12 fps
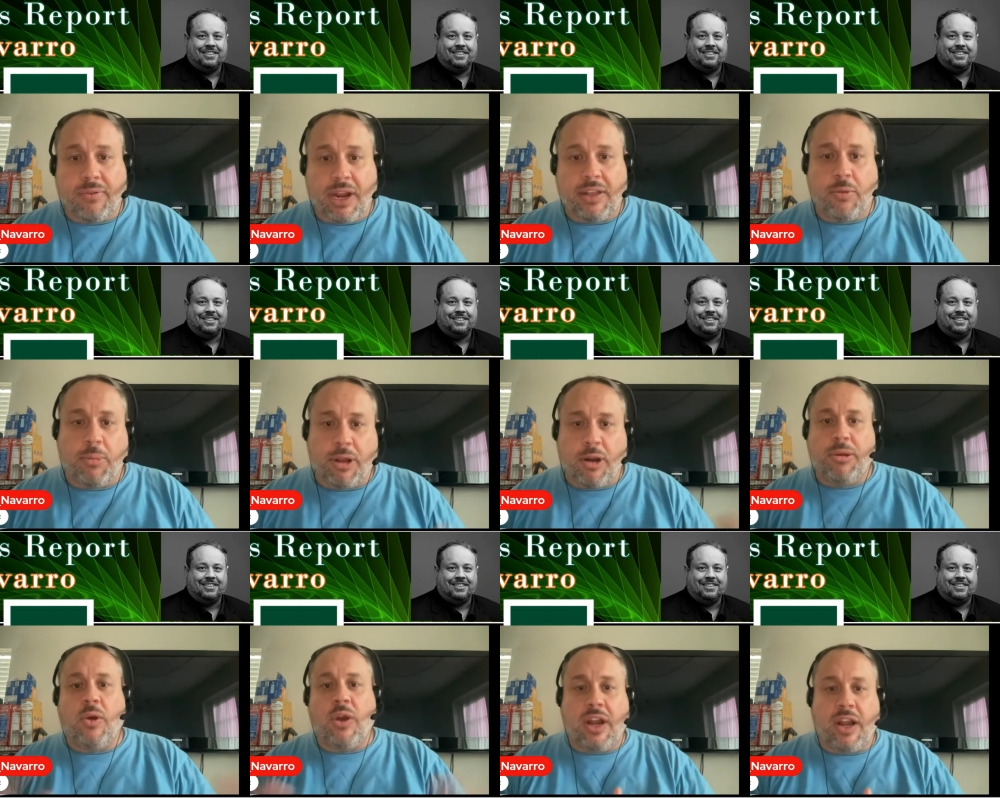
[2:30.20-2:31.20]
Speaker 1: right? There better
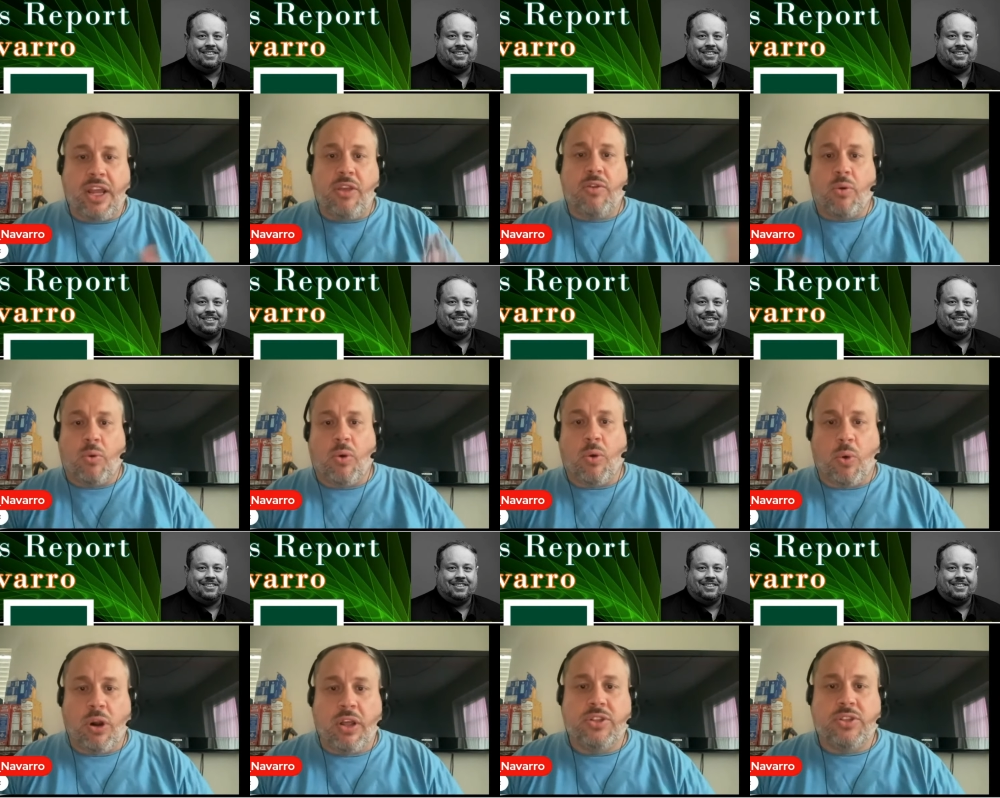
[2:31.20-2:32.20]
be an either or,
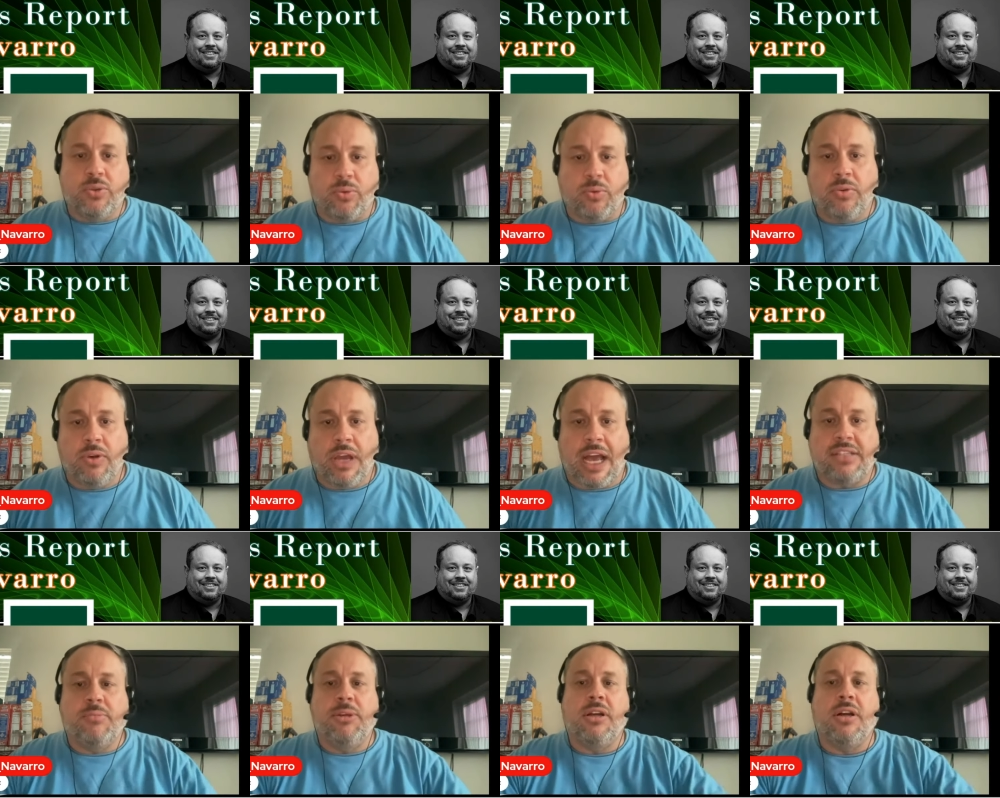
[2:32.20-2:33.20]
one of the two has to
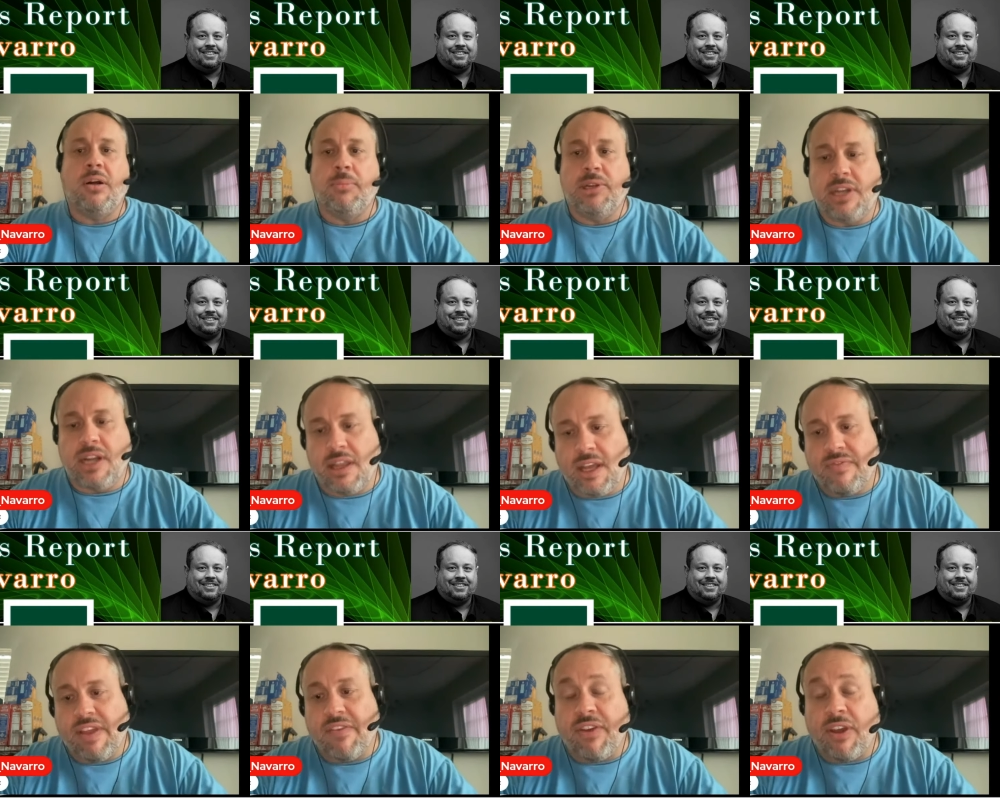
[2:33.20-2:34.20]
be accomplished. And I think so
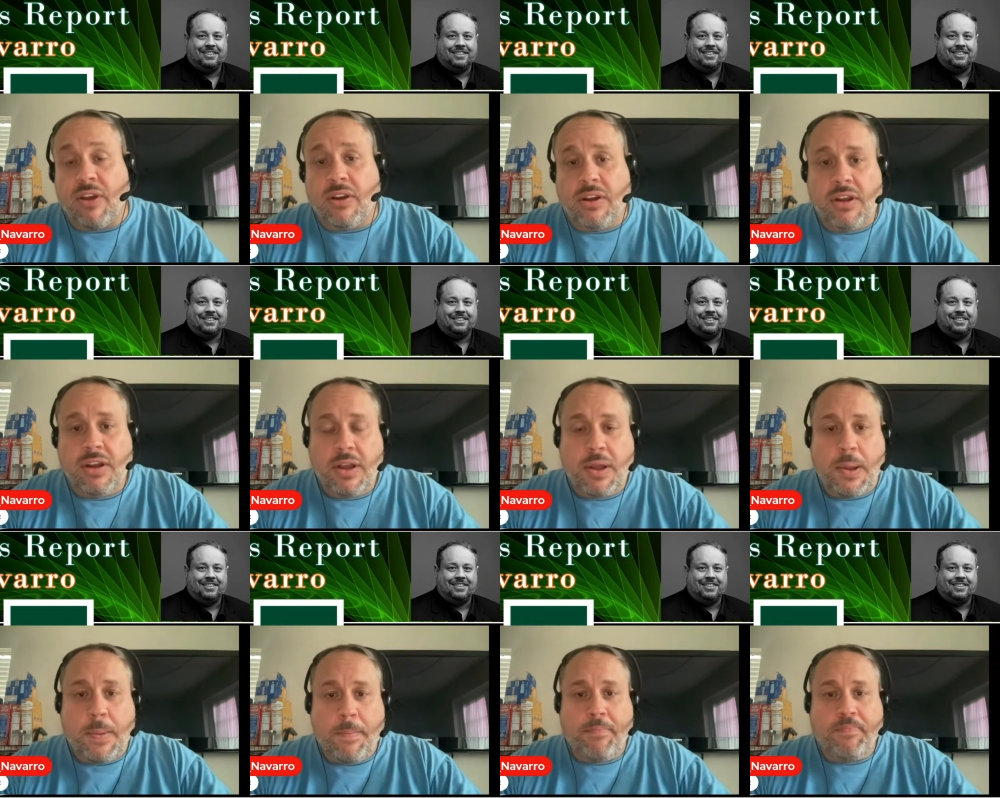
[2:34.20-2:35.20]
in, other, in, other, in
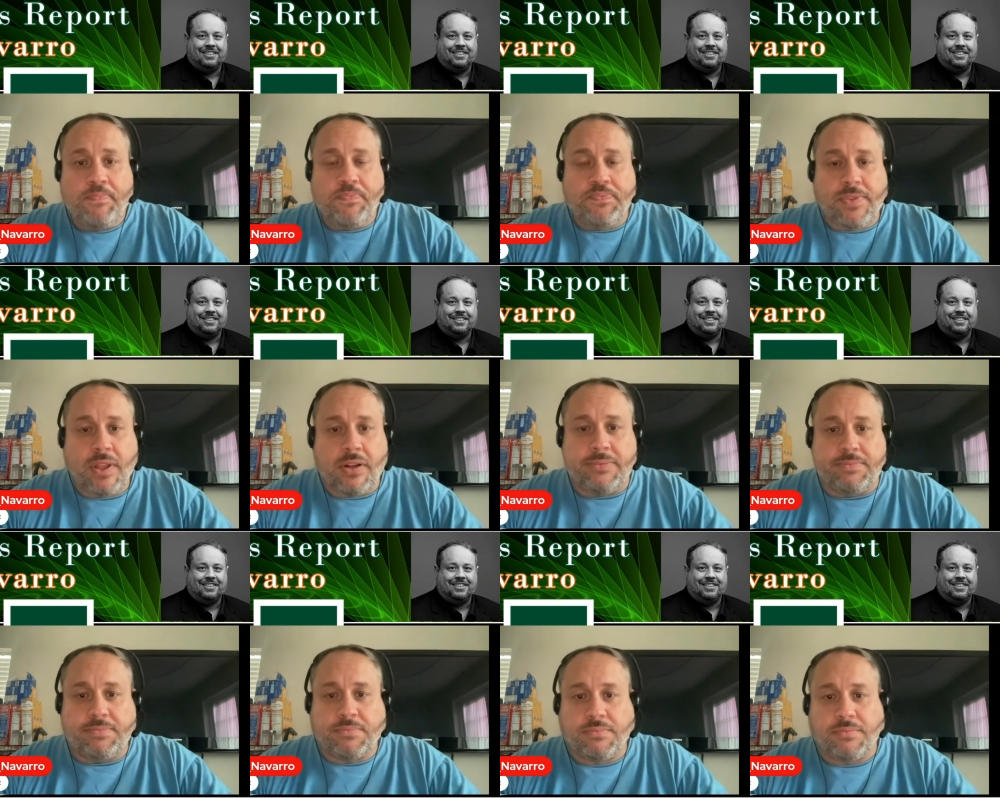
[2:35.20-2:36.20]
other words, they
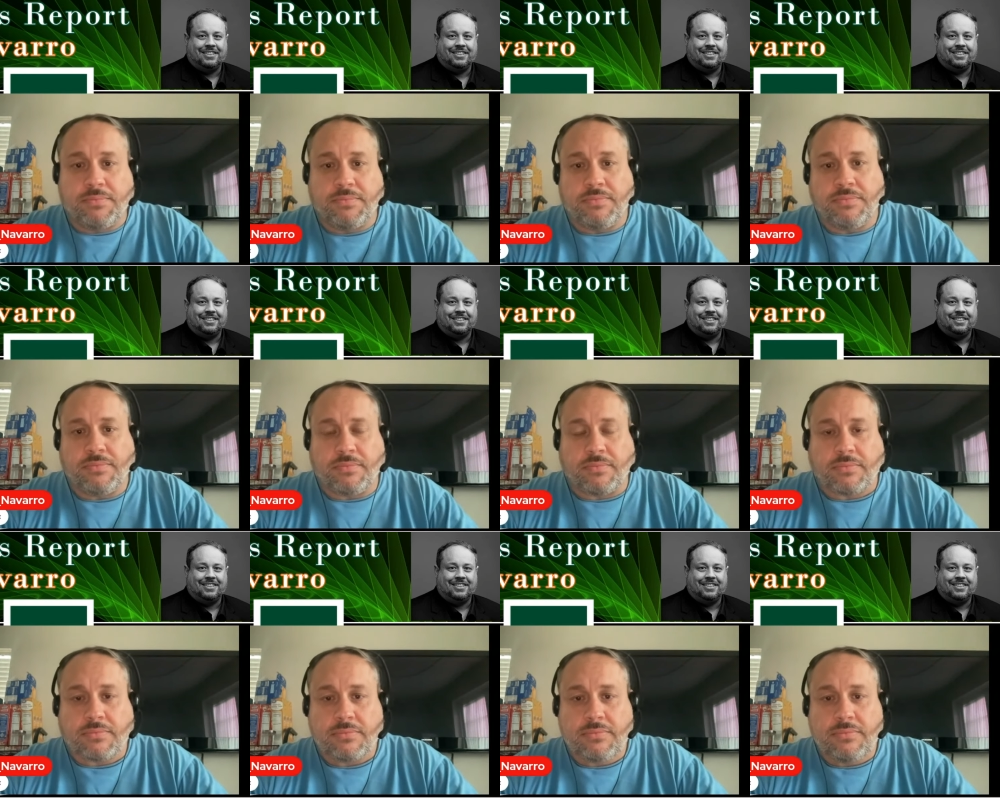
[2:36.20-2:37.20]
have to make some kind of
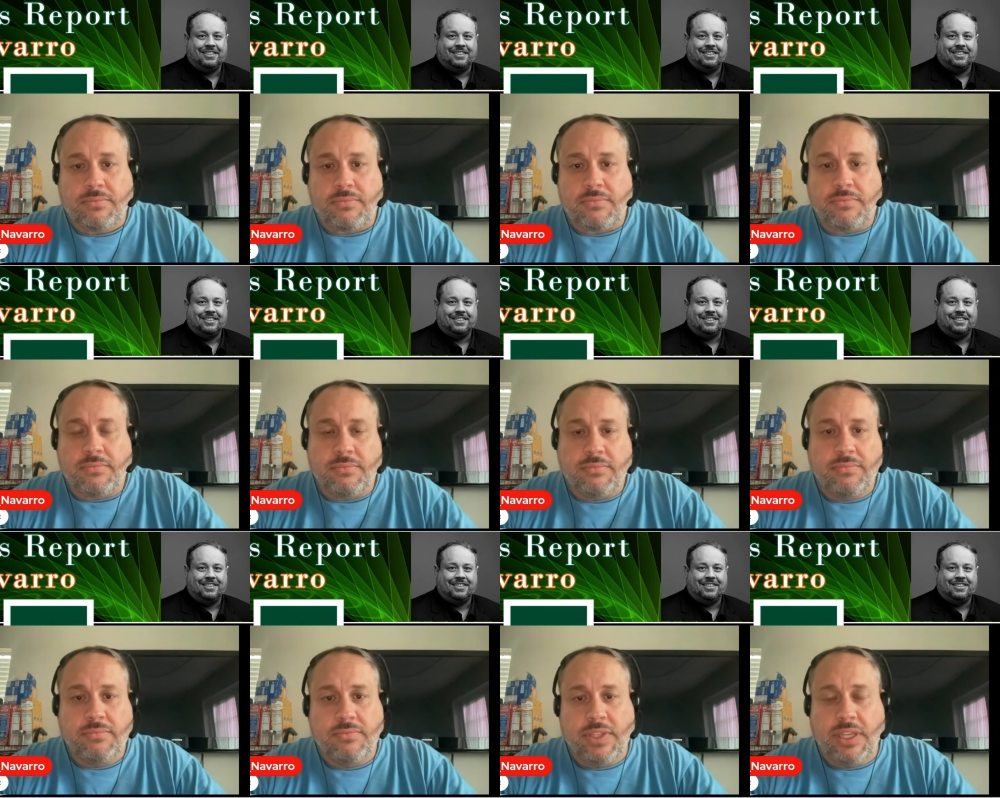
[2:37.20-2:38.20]
a postseason.
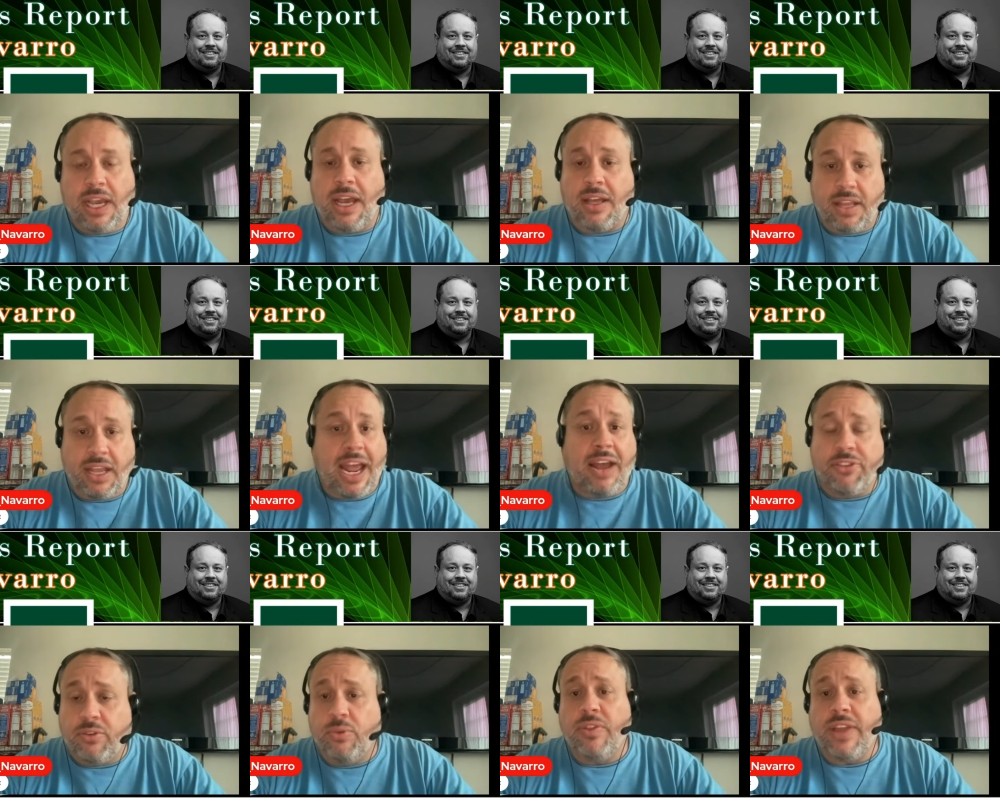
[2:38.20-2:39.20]
Yeah, they have to
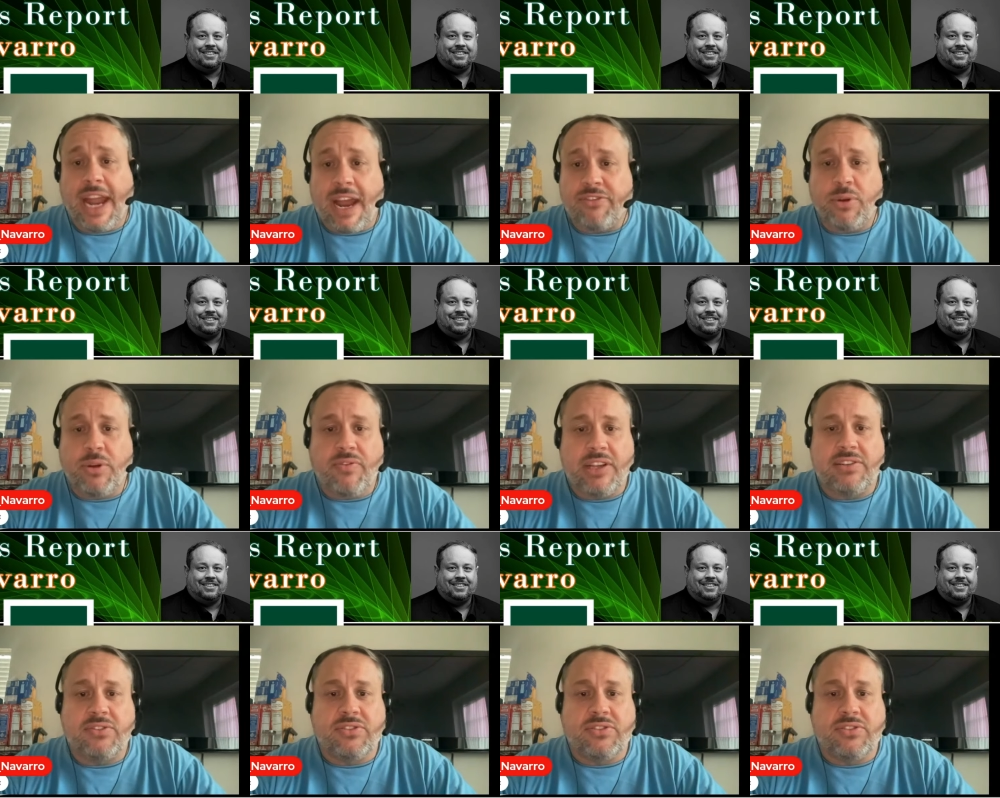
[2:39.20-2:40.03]
do. They have to advance to